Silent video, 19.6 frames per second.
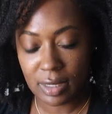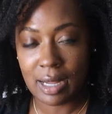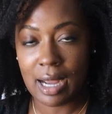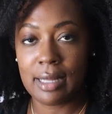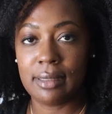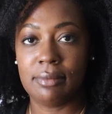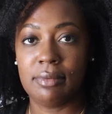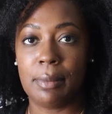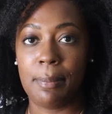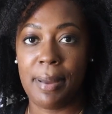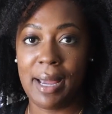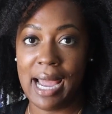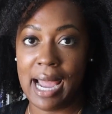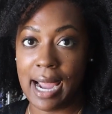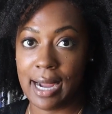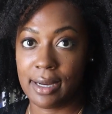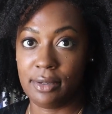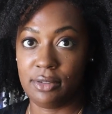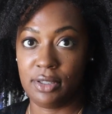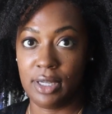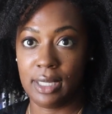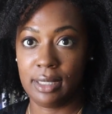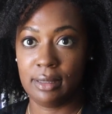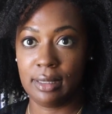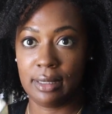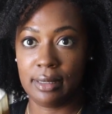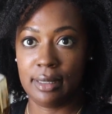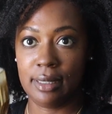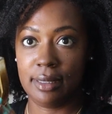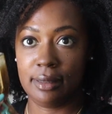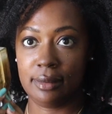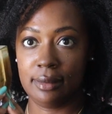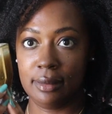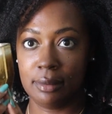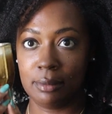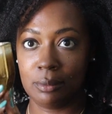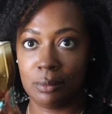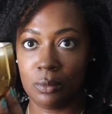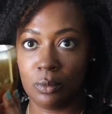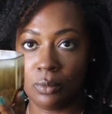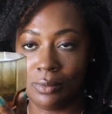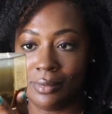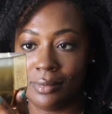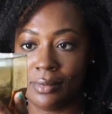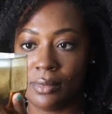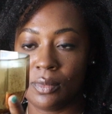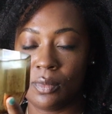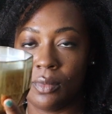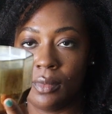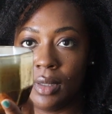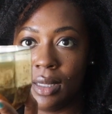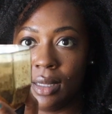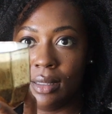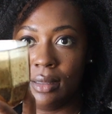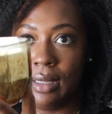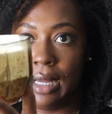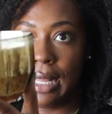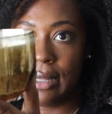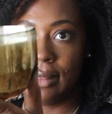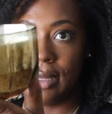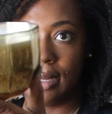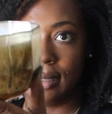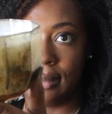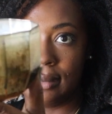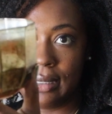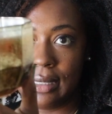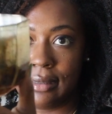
I love the packaging. Look at this. Look at this.